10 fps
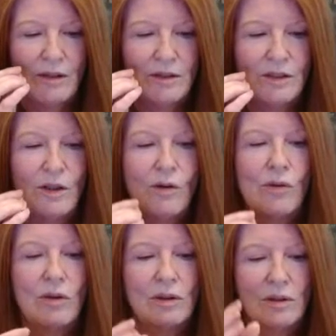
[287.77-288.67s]

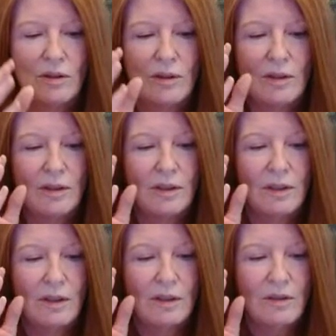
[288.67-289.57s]
So
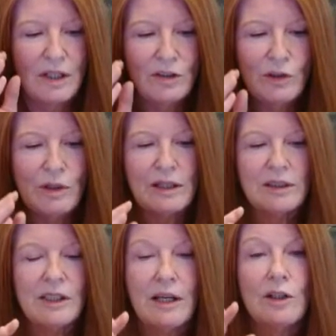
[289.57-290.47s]
then you
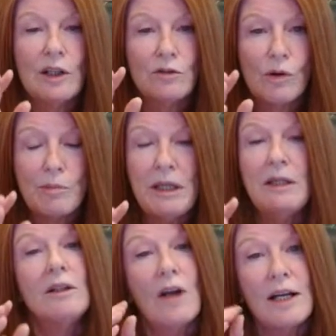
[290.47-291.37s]
exhale and
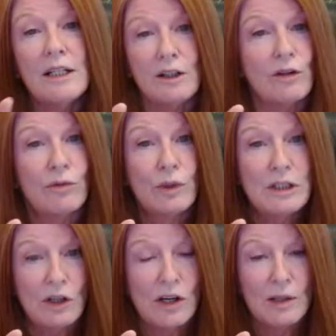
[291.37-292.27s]
repeat, and I did it
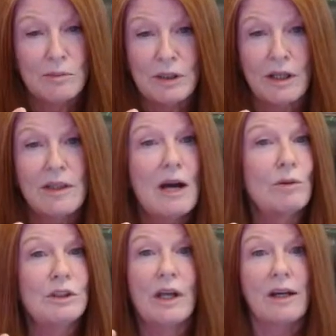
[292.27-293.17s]
3 times, and that
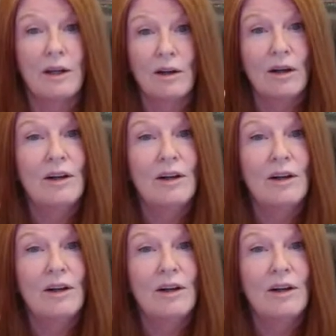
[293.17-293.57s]
was like,